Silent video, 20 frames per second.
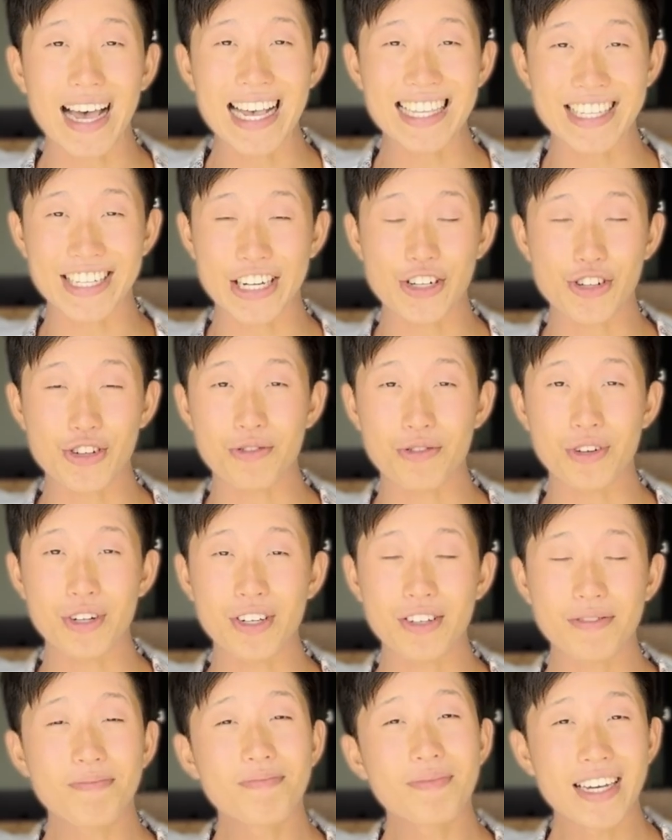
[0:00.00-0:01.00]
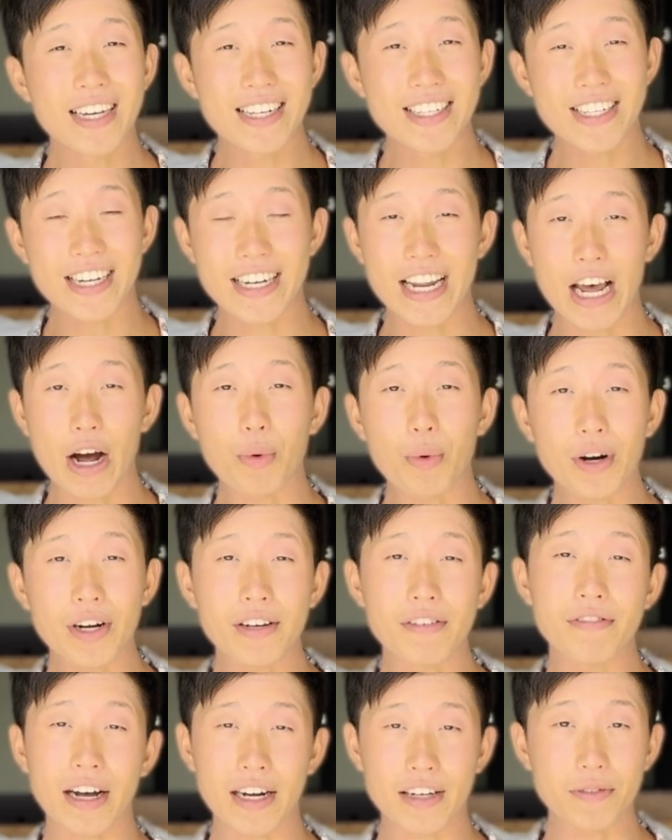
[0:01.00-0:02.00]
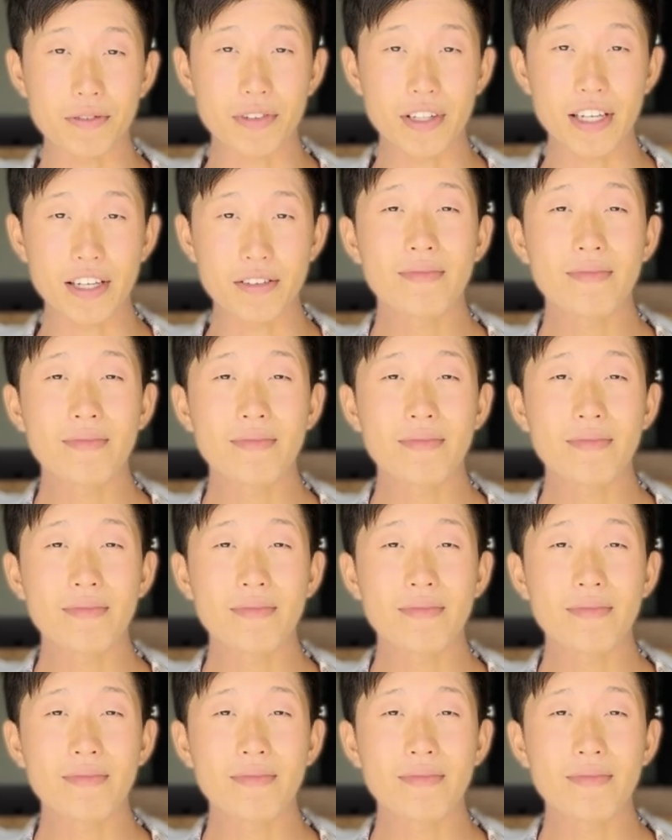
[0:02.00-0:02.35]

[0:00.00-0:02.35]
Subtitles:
as an introvert to network effectively.